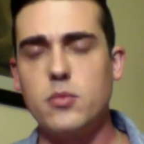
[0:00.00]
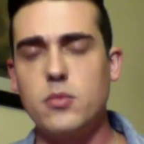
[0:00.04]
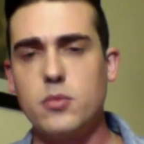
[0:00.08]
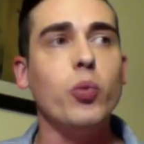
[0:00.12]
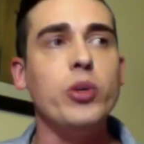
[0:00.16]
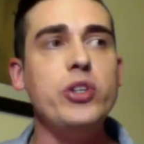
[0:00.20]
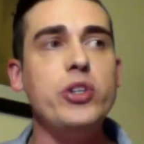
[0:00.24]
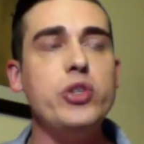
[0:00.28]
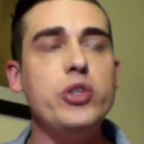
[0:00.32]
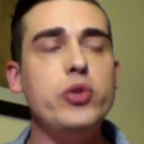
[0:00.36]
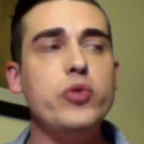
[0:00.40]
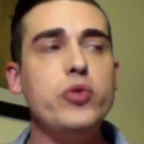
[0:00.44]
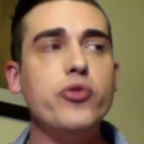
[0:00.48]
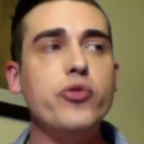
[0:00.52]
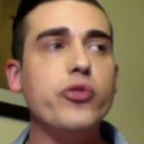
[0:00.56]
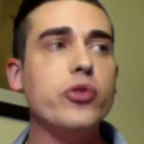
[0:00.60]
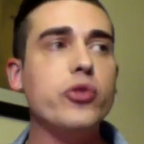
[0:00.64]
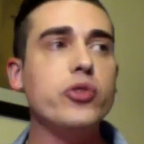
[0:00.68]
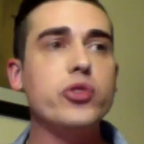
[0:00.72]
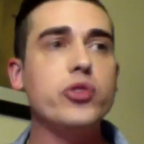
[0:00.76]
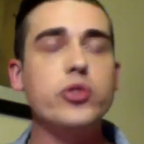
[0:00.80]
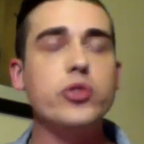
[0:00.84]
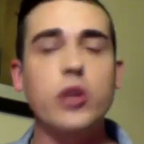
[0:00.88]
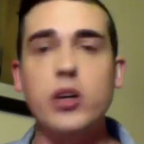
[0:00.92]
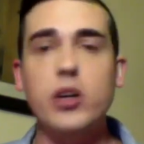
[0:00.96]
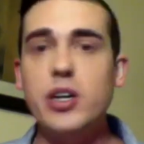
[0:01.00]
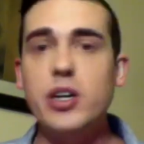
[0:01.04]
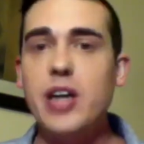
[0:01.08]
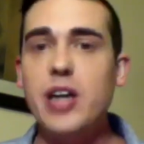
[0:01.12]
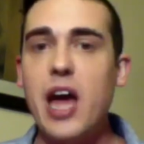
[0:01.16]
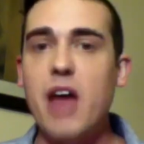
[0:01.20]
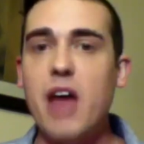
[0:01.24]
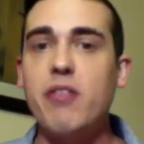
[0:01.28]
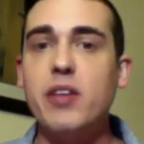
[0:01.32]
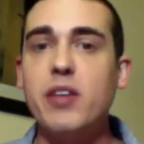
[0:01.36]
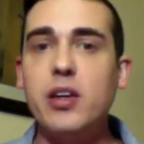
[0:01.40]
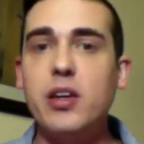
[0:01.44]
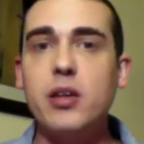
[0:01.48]
When you first started
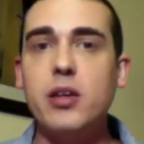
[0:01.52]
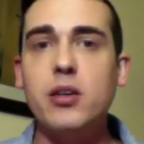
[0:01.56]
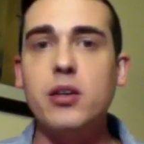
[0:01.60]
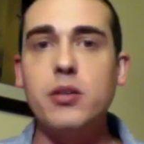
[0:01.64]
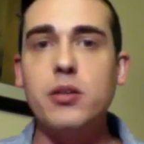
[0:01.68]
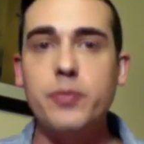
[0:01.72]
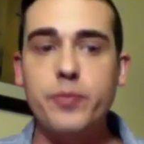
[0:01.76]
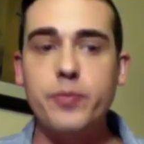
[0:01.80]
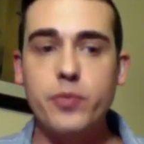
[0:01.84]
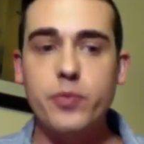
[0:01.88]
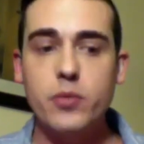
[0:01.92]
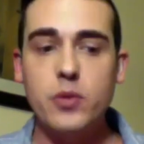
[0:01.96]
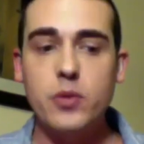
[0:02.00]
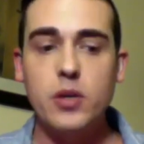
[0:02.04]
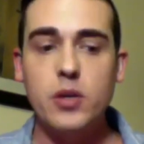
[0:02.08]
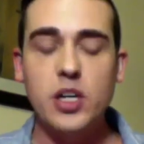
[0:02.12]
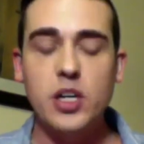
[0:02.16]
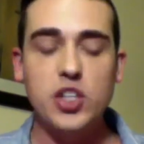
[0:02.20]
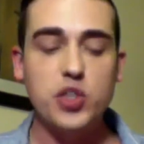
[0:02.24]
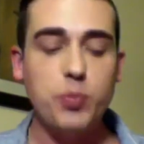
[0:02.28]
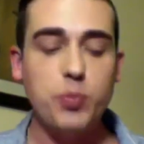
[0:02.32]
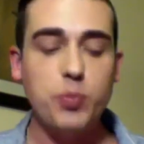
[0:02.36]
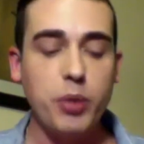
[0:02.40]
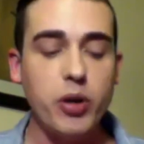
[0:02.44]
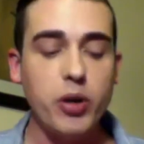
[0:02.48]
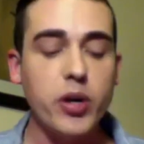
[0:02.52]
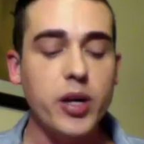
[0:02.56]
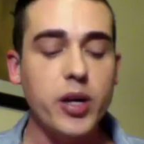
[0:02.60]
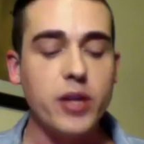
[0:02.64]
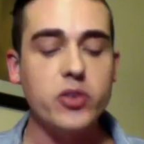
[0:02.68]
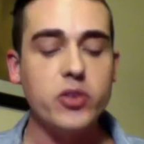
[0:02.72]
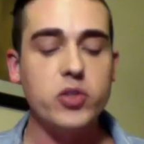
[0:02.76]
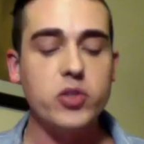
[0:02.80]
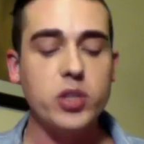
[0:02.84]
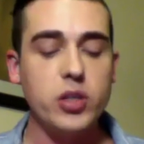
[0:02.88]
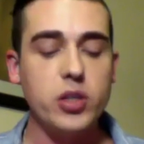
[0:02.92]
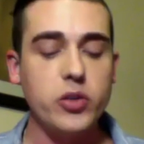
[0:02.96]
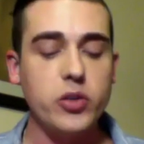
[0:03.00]
having
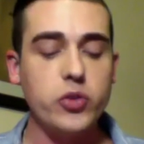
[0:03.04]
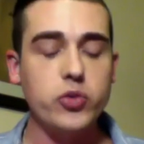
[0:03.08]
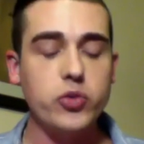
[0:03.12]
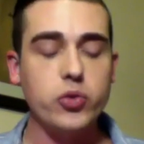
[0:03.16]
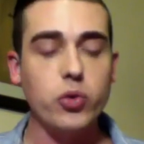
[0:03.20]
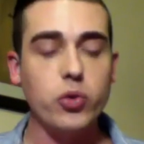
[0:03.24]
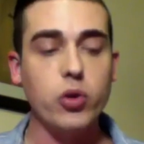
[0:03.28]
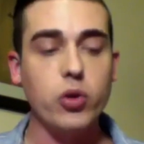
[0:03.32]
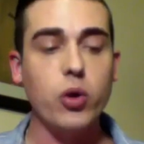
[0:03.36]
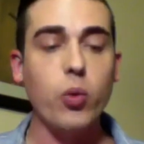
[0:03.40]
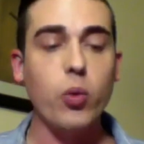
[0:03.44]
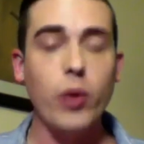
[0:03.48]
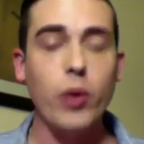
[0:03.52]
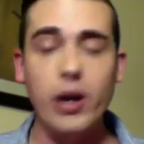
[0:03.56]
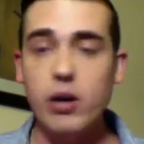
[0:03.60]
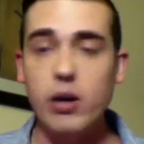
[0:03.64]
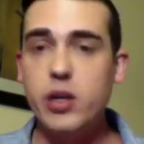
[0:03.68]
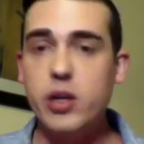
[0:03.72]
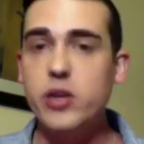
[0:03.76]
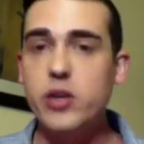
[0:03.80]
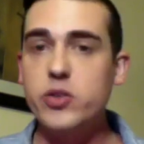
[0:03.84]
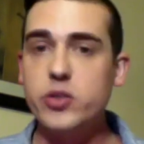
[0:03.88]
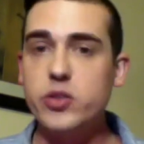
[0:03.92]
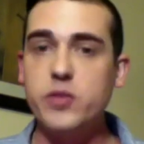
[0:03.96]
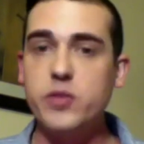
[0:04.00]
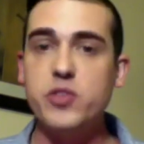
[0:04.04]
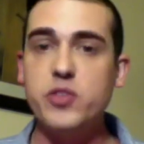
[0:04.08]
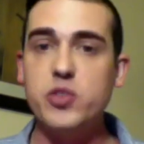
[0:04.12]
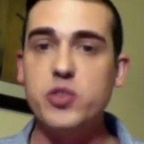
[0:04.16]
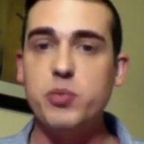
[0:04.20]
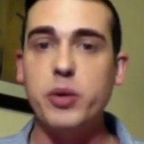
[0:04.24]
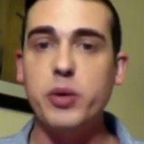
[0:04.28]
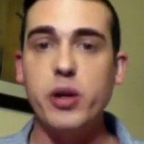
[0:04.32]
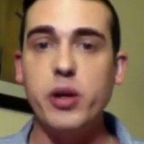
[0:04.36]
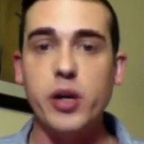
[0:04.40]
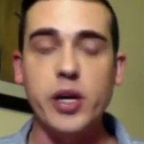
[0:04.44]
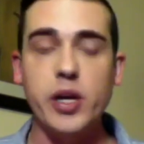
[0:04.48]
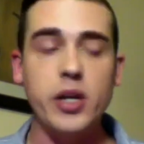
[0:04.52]
experiences or awareness of
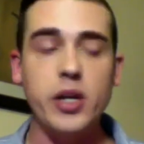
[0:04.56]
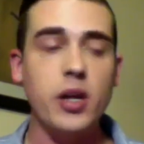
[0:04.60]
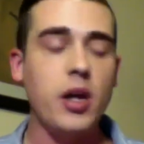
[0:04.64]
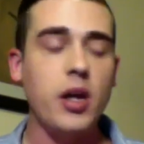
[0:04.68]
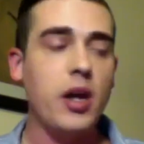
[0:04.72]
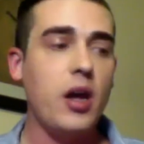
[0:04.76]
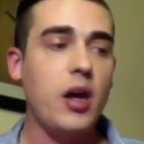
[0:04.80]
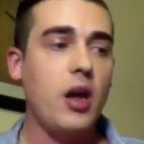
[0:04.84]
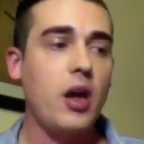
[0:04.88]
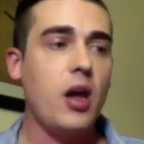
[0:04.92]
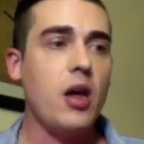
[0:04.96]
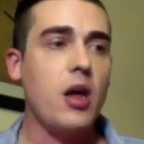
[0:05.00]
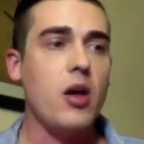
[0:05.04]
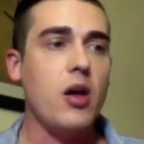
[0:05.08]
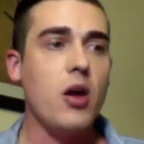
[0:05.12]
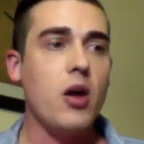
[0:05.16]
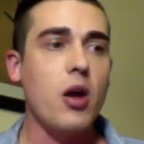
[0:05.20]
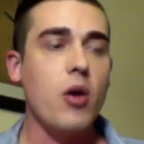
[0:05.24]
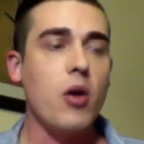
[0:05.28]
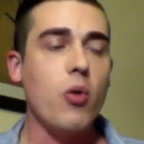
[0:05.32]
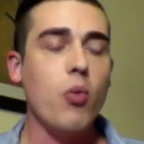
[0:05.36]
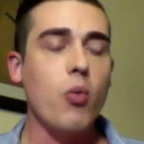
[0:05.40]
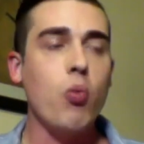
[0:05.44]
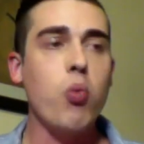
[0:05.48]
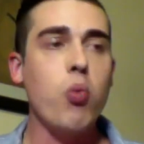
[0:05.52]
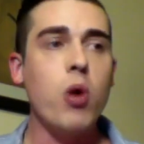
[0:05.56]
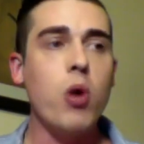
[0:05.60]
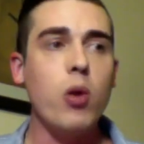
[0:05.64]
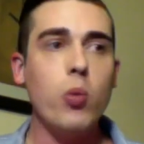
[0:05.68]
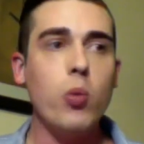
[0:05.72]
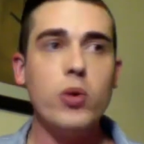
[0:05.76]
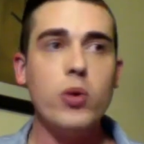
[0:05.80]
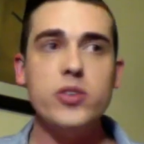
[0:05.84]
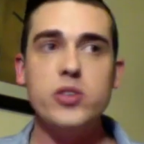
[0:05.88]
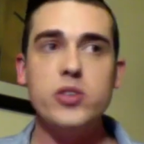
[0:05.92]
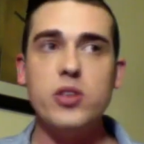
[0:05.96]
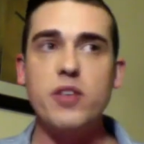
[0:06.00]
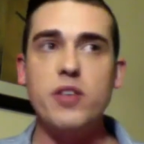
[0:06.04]
spirit, what
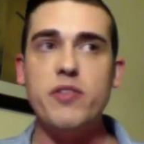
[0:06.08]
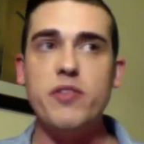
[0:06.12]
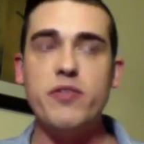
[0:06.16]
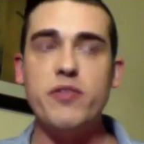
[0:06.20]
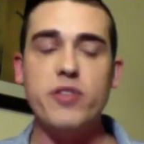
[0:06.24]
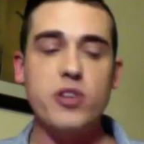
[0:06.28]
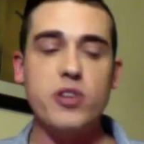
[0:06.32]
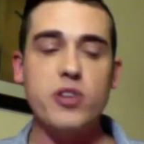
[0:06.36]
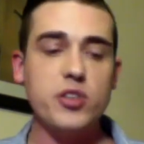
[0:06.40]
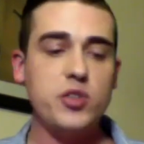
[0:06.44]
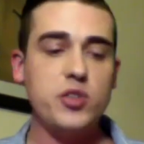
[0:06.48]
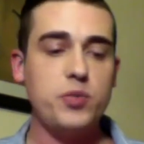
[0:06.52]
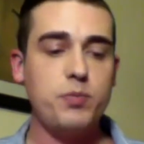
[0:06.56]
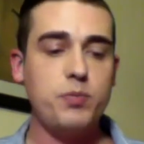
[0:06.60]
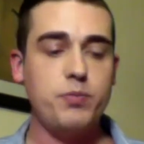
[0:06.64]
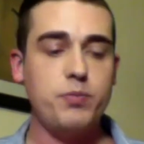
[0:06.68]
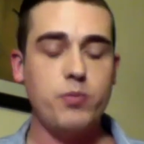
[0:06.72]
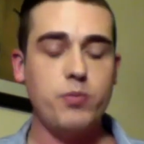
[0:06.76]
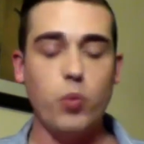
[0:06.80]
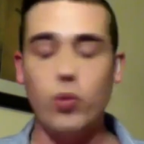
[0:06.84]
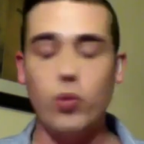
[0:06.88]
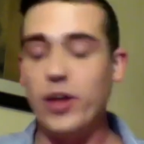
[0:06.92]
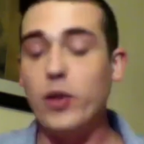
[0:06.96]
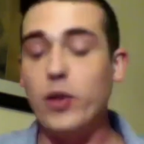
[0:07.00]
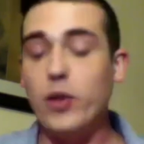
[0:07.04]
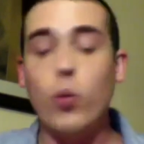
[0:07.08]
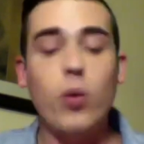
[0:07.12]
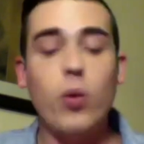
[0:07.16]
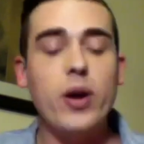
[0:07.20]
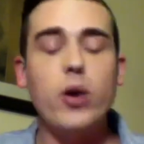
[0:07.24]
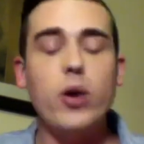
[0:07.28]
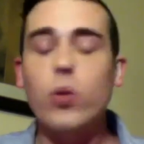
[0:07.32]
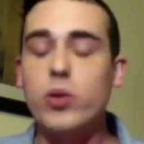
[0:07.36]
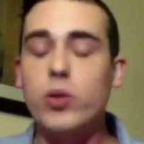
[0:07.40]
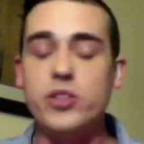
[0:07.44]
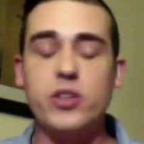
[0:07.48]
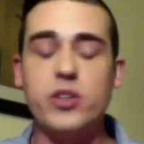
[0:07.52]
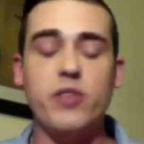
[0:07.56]
was the first, where
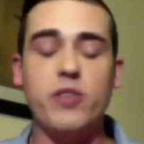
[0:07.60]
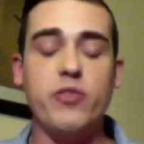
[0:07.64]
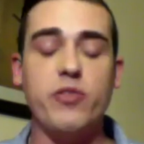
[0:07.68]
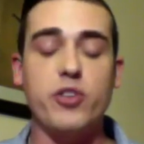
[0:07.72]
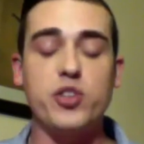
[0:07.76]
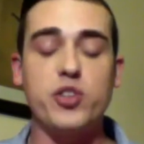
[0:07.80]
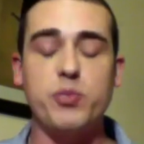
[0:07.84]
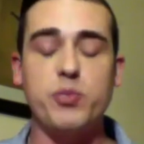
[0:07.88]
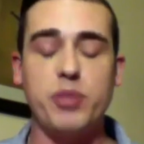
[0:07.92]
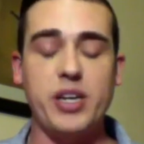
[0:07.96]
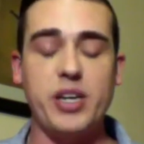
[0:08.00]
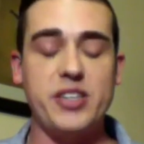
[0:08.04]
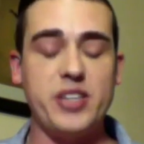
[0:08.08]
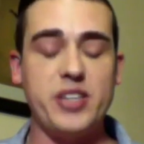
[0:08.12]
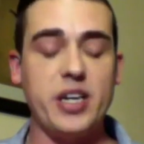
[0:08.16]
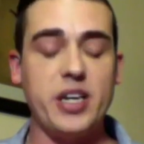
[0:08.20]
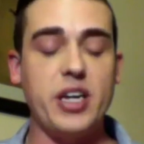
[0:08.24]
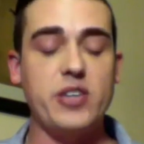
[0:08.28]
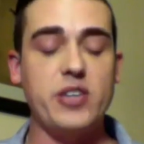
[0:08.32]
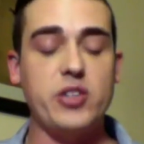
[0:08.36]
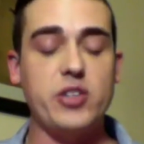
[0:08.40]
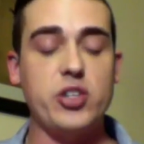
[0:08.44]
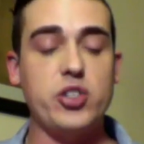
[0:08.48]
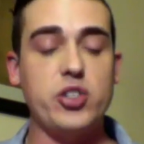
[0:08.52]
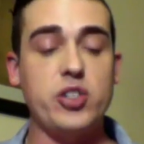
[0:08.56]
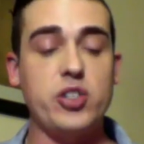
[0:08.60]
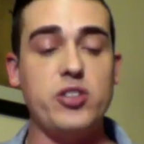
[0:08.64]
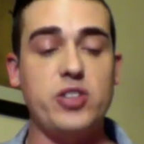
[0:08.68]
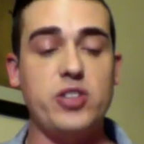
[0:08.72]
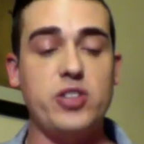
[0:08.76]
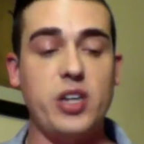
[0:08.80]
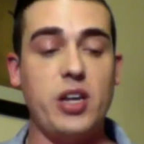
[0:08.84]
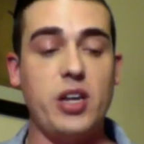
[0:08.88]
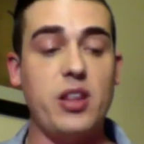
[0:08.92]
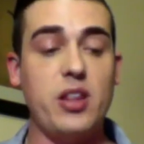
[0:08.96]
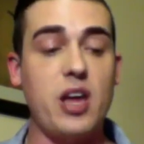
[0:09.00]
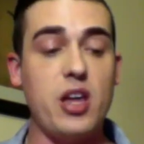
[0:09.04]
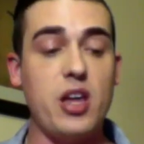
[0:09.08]
was the first place, I guess I should
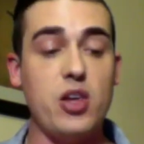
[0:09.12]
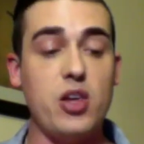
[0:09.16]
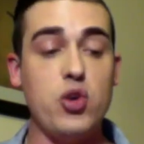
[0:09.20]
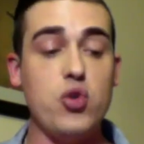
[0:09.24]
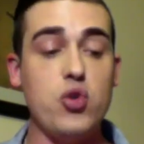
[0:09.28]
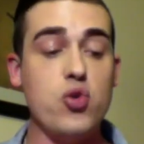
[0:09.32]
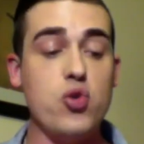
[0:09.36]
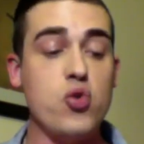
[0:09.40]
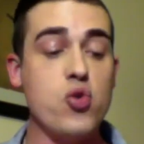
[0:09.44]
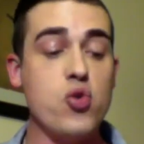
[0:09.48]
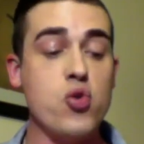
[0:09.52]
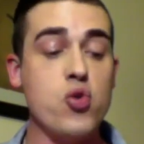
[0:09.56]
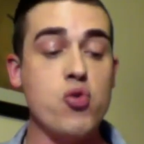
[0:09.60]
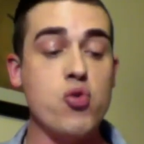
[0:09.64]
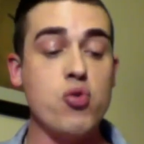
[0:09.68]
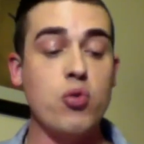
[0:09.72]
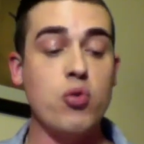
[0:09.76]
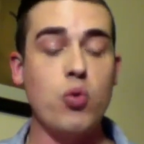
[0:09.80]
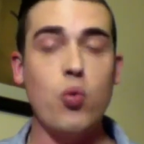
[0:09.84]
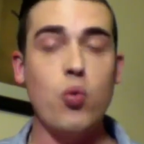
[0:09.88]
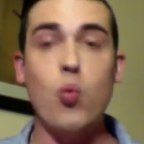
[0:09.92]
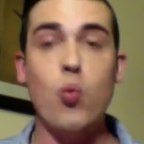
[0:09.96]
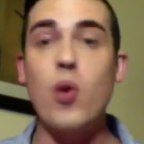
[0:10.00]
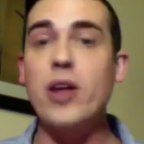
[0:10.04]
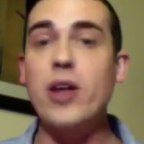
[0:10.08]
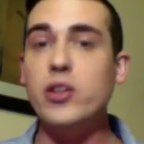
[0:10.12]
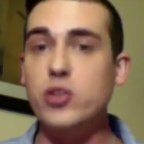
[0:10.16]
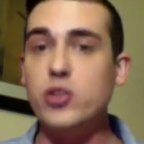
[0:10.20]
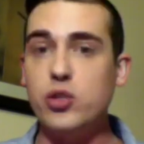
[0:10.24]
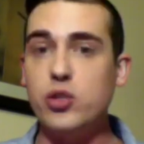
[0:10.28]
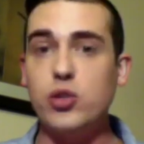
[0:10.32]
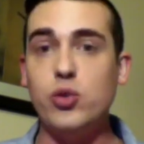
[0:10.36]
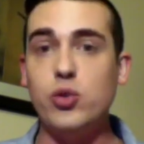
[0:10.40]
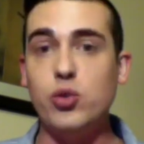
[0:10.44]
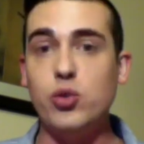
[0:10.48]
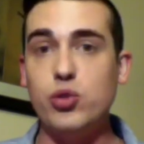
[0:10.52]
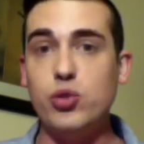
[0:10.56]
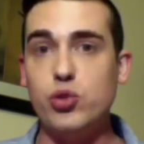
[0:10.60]
say, that you went
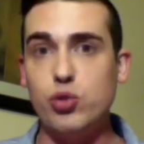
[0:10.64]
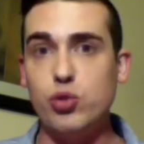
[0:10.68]
to